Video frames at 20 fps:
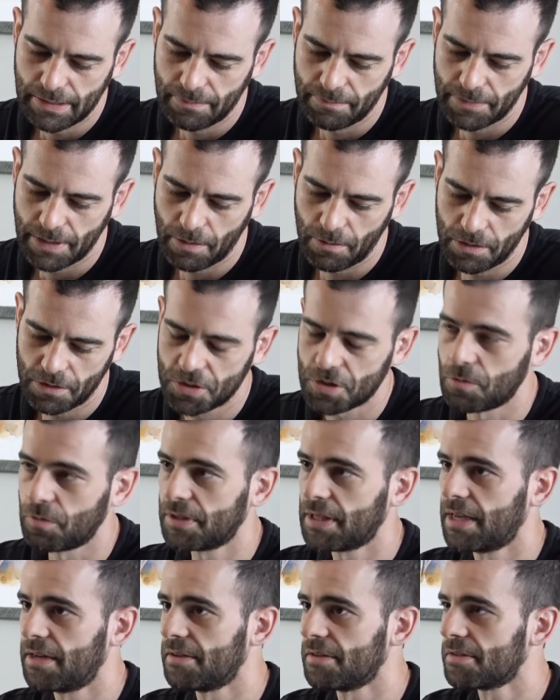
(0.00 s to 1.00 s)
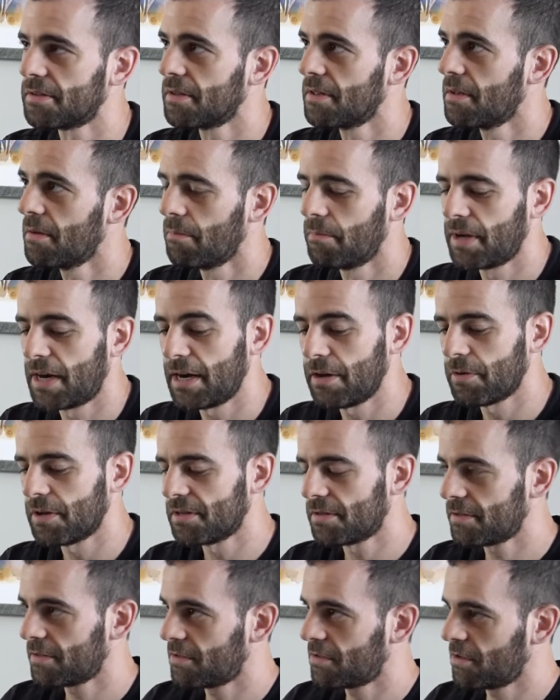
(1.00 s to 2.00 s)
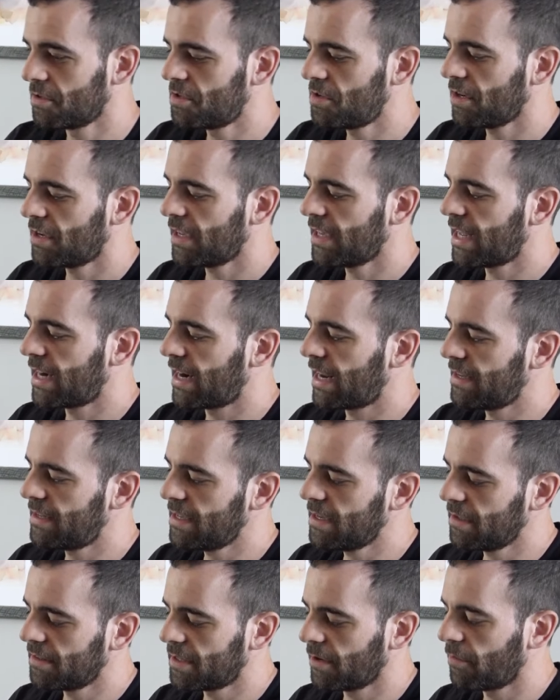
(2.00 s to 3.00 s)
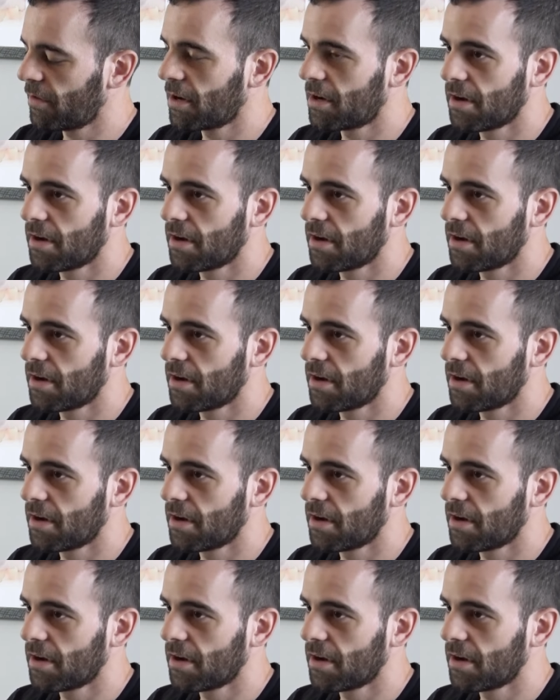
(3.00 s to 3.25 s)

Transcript: Not really sure what that is. But anyways, just so you can get an idea, different